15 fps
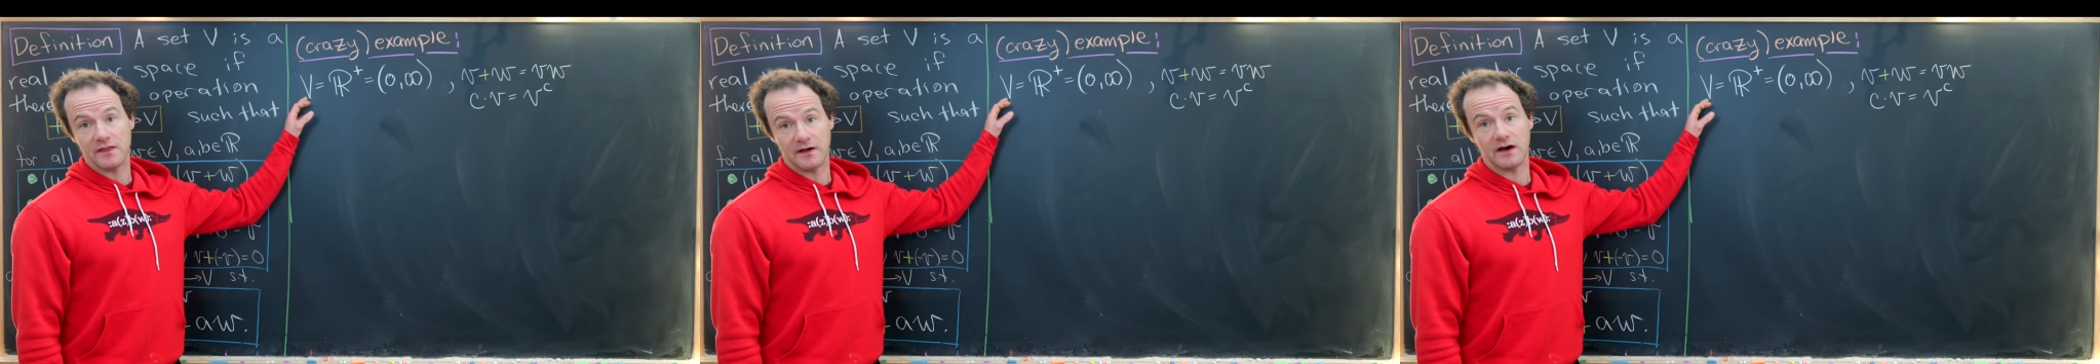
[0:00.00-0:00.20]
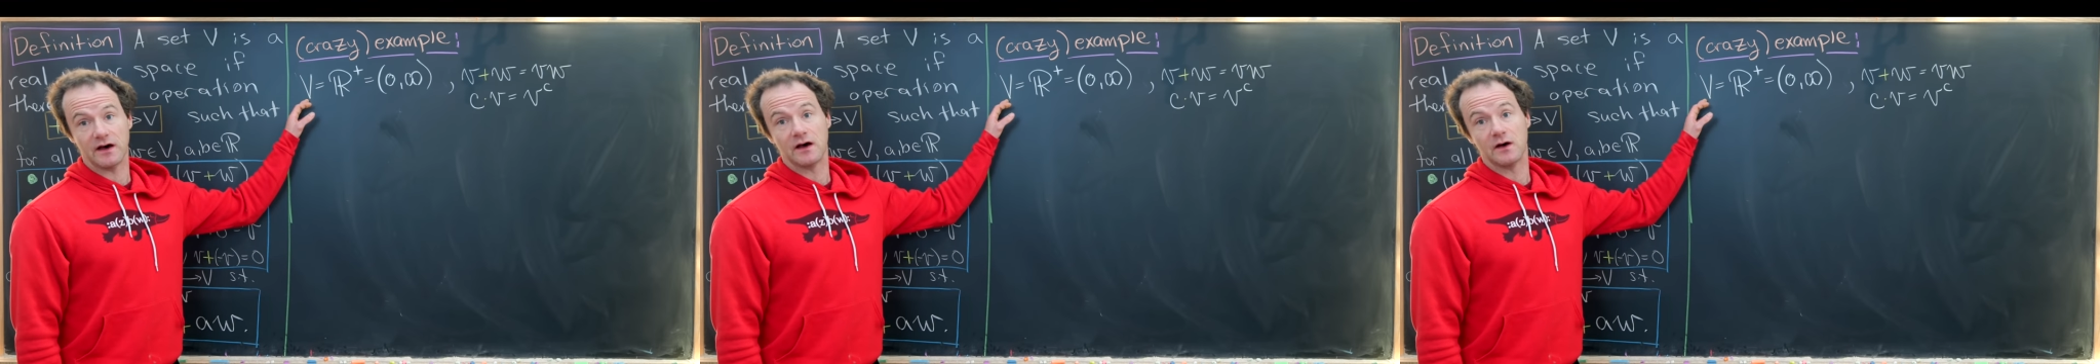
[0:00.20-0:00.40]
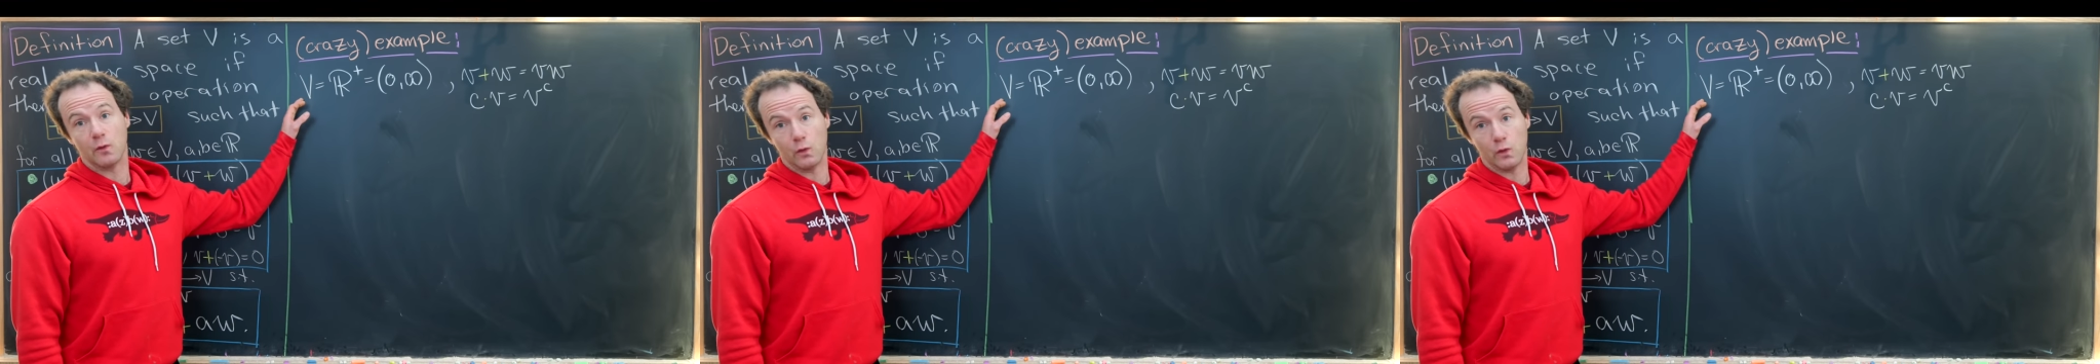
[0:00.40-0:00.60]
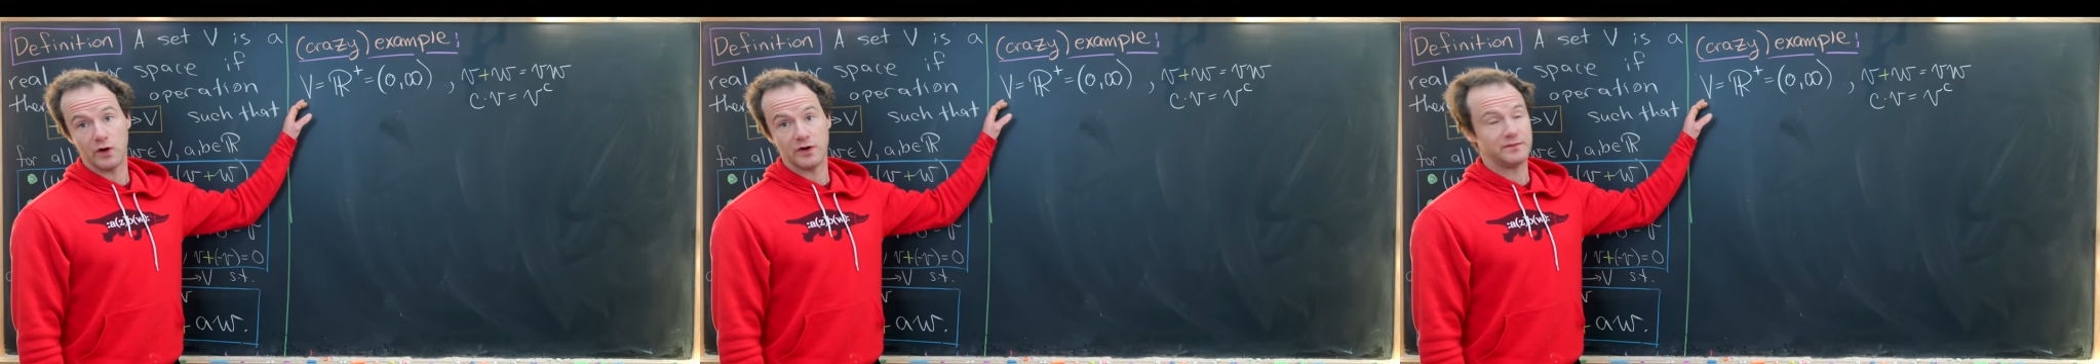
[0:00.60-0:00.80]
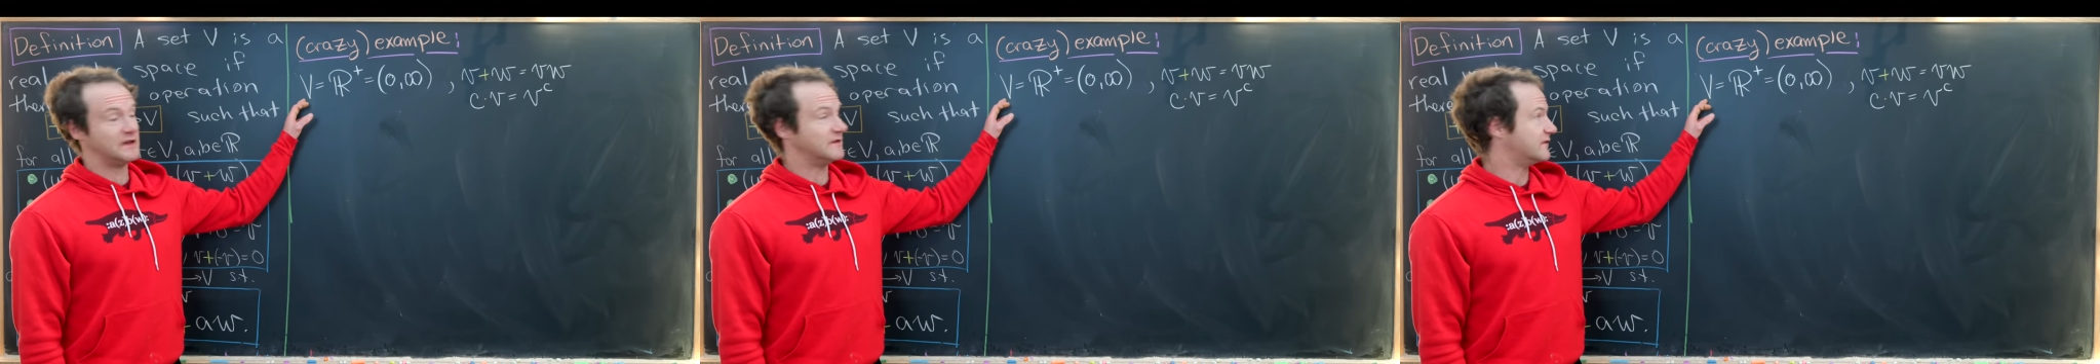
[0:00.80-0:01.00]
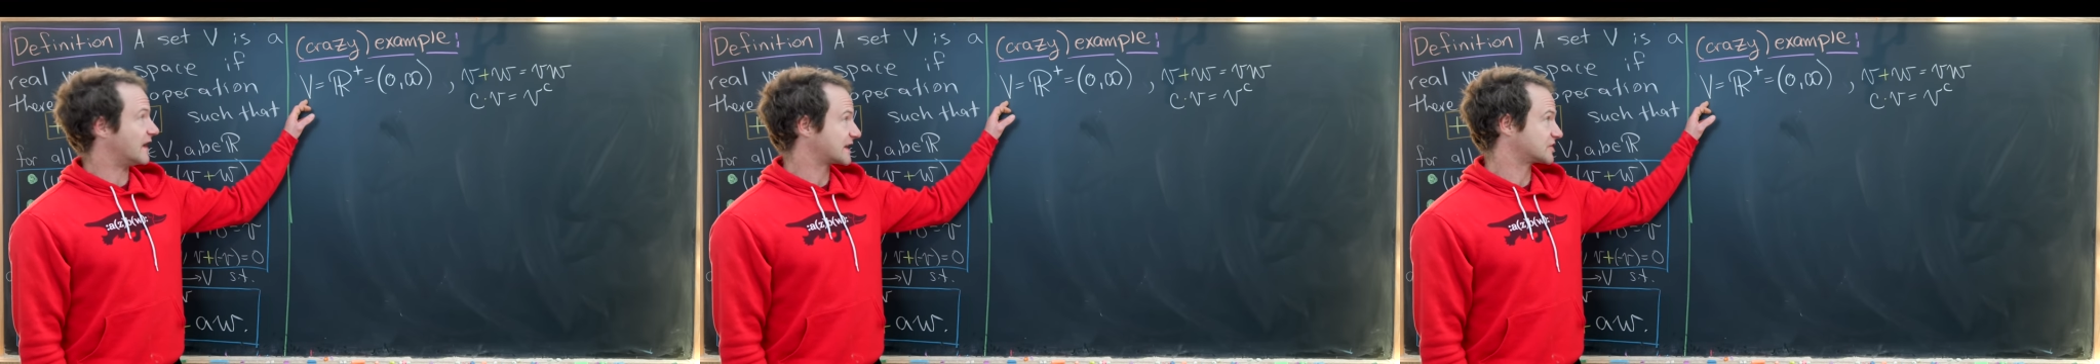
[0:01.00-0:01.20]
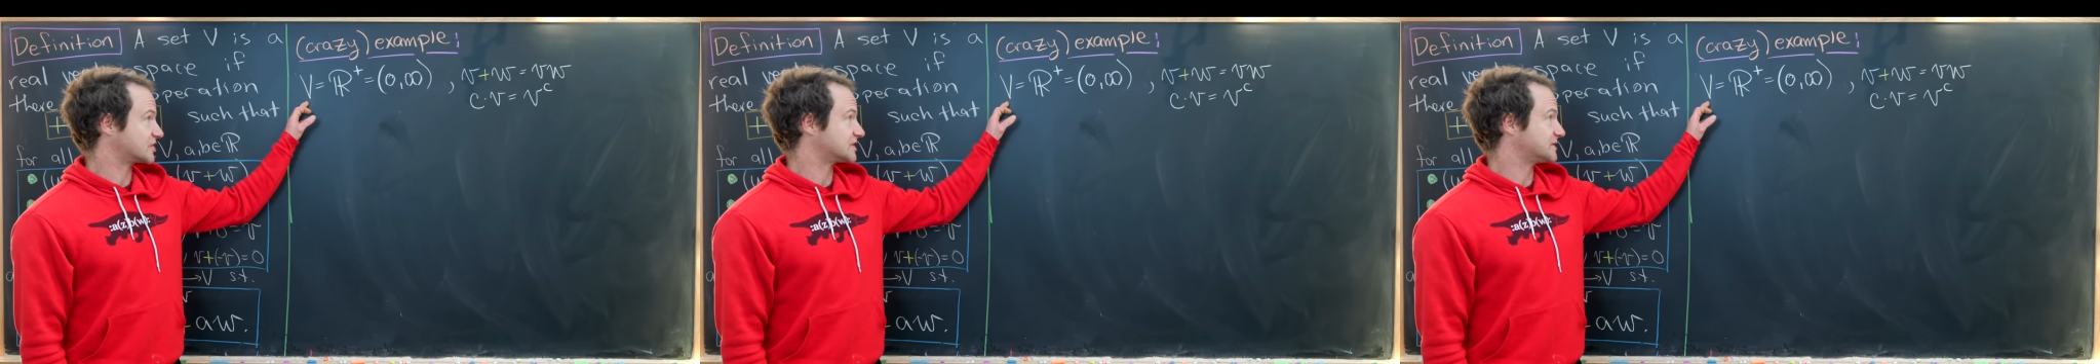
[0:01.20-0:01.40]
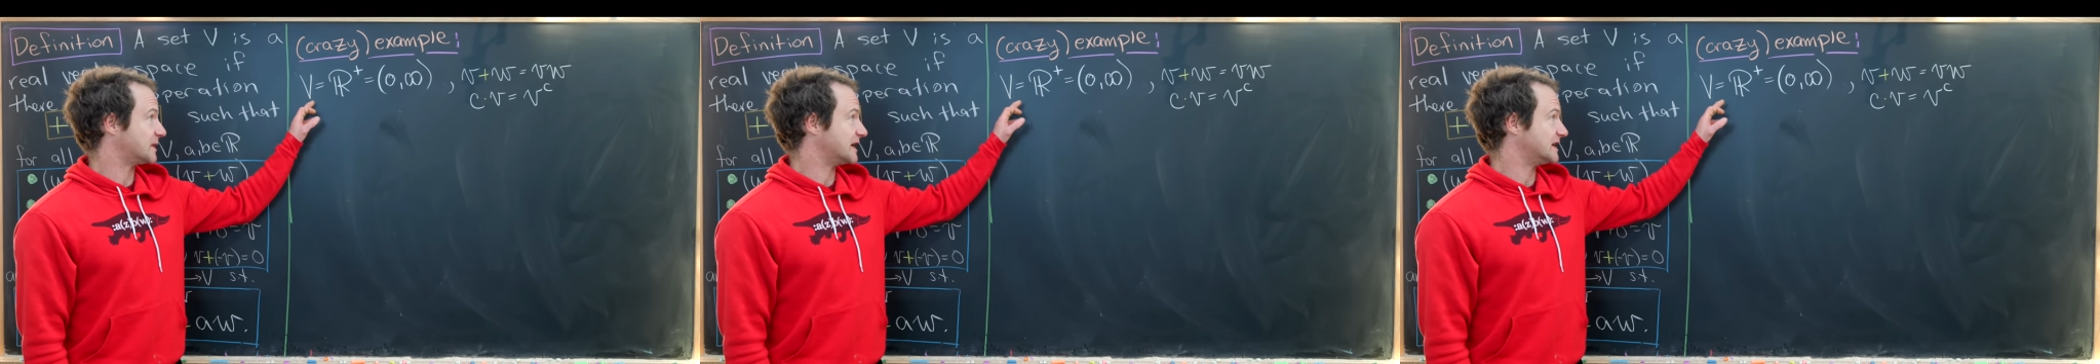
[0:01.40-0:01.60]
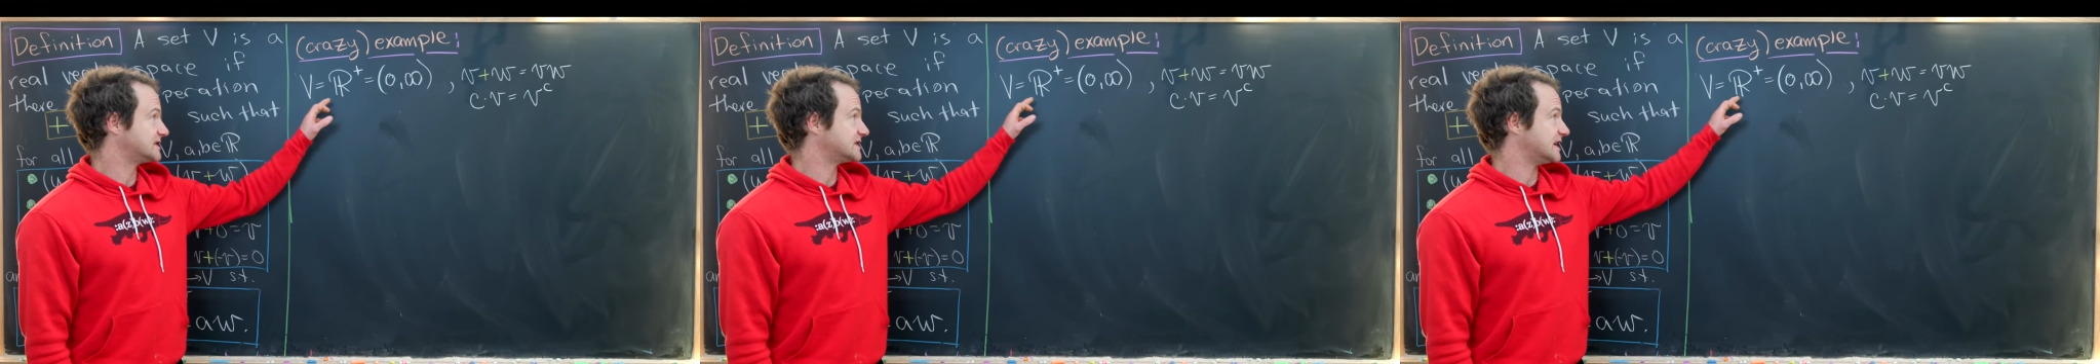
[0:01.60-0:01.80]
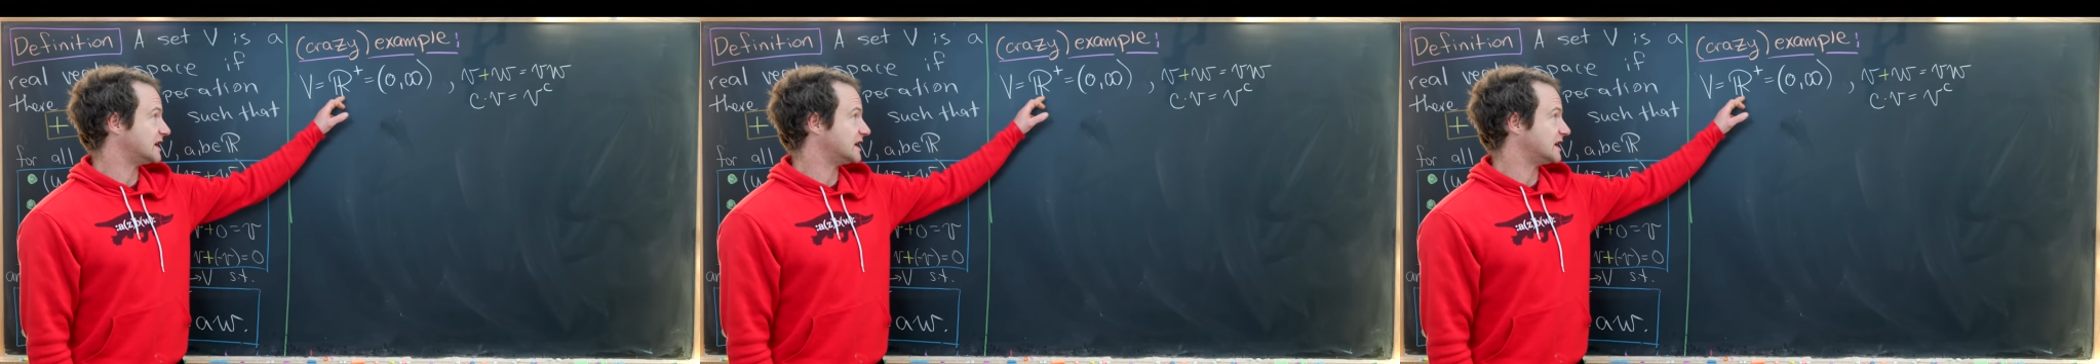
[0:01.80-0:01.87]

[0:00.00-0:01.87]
the would-be vector space,